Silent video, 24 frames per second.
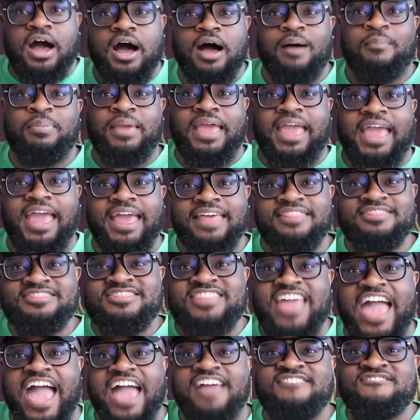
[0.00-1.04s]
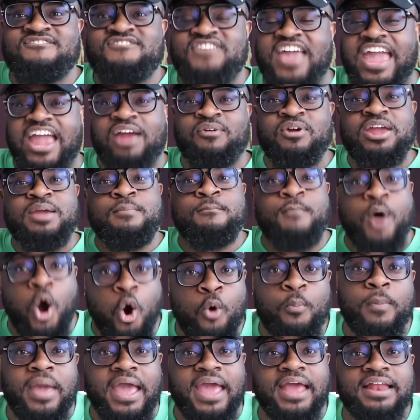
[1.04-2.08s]
up in that very
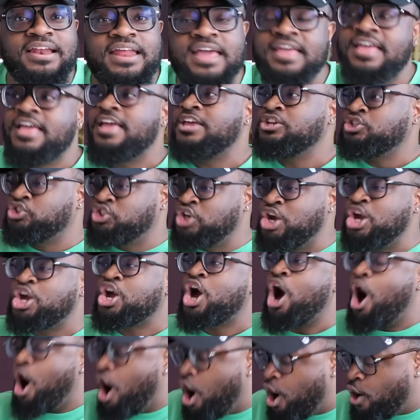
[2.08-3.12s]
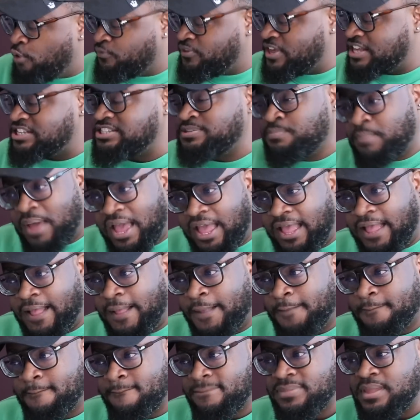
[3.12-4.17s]
moment. She called this
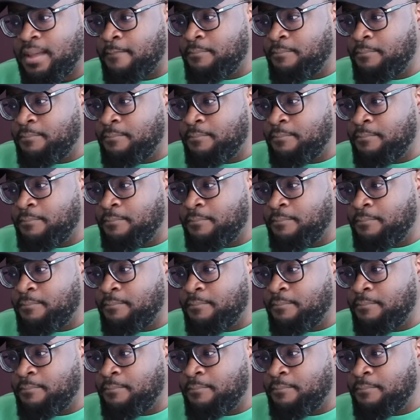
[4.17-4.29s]
man.